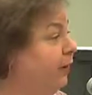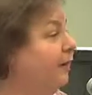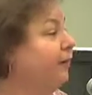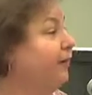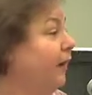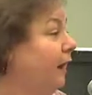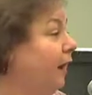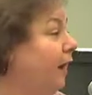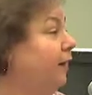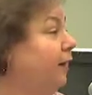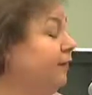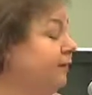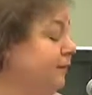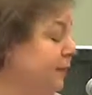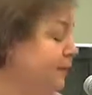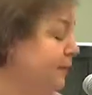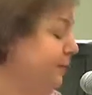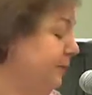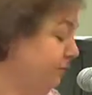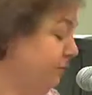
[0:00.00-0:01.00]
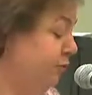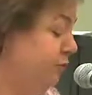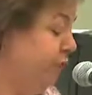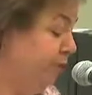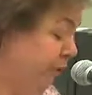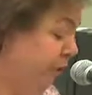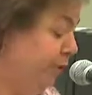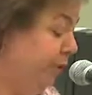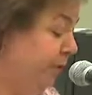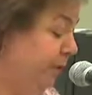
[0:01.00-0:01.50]
the concepts of
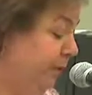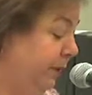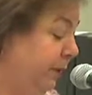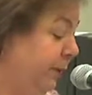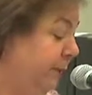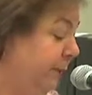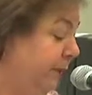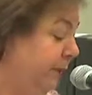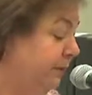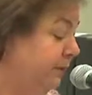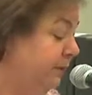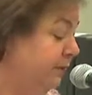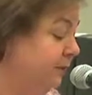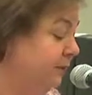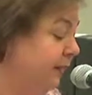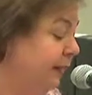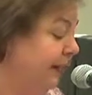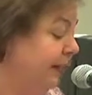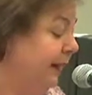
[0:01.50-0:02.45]
term limits